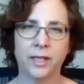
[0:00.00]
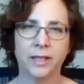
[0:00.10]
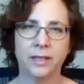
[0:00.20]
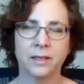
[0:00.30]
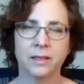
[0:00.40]

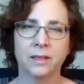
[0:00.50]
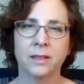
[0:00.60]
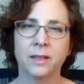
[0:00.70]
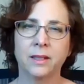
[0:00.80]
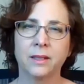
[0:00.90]
head.
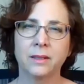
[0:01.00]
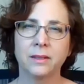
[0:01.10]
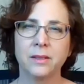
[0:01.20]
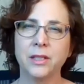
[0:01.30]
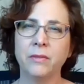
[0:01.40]

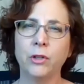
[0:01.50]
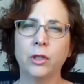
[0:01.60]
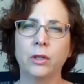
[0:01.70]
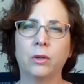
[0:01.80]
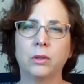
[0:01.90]
See if you
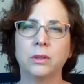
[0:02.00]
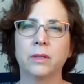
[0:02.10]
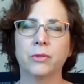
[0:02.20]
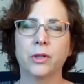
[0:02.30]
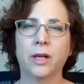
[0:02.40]
can hold
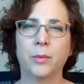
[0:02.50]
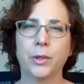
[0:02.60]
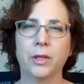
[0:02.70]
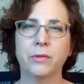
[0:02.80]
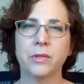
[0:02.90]
it for a
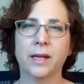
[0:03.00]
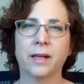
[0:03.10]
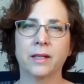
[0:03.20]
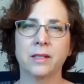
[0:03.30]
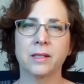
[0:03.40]
couple of
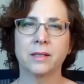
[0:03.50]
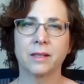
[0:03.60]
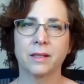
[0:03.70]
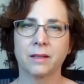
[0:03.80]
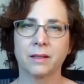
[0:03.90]
seconds